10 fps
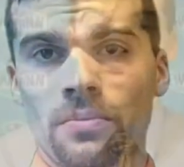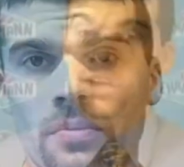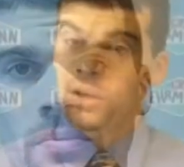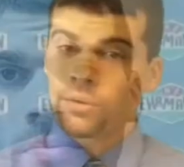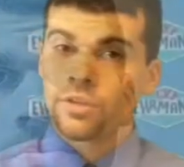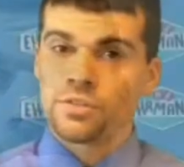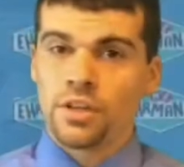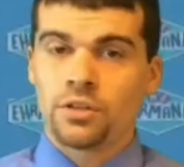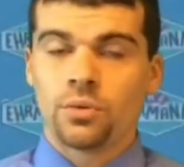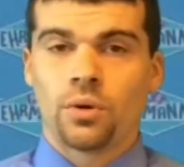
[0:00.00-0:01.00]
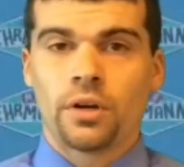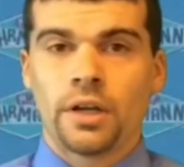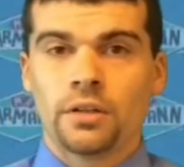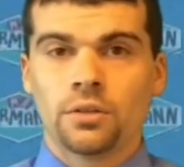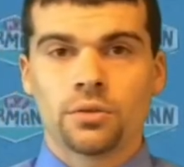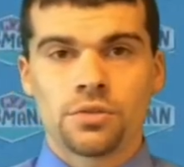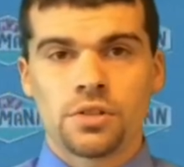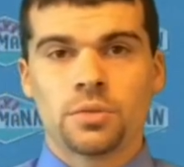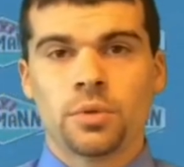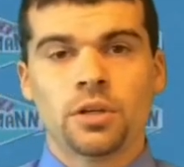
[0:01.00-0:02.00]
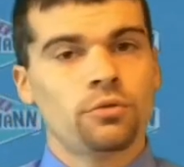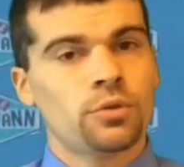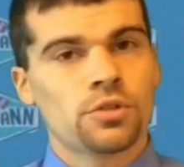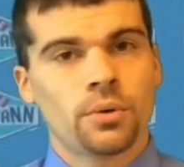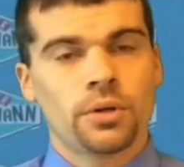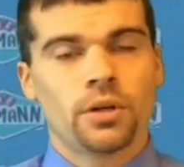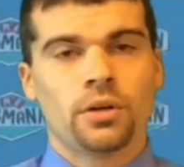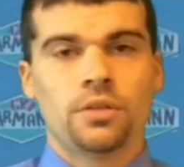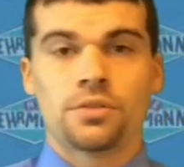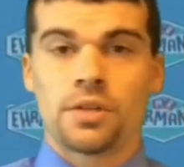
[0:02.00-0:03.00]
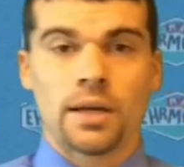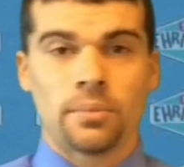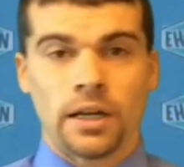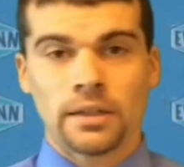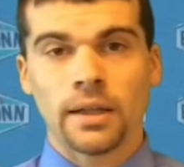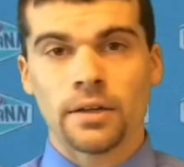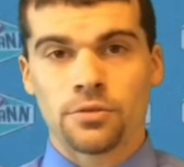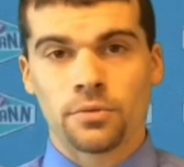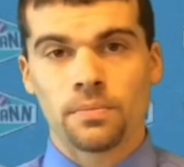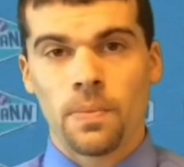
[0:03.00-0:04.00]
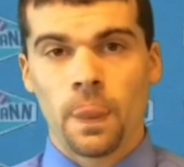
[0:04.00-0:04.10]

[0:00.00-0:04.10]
Right now I'm going to take you on a little sneak peek of what's going on inside my classroom.